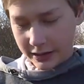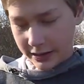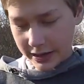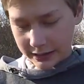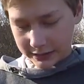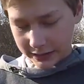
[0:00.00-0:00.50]

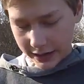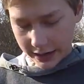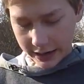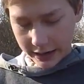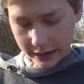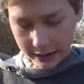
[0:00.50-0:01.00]
It's
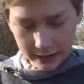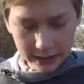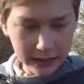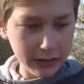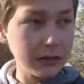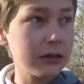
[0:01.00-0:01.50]
a
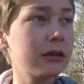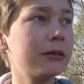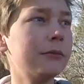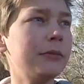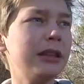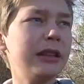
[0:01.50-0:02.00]

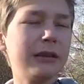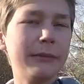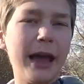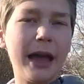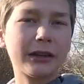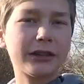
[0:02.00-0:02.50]
medium
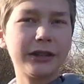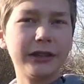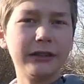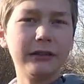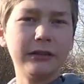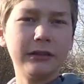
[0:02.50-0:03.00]

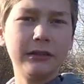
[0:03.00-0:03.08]
action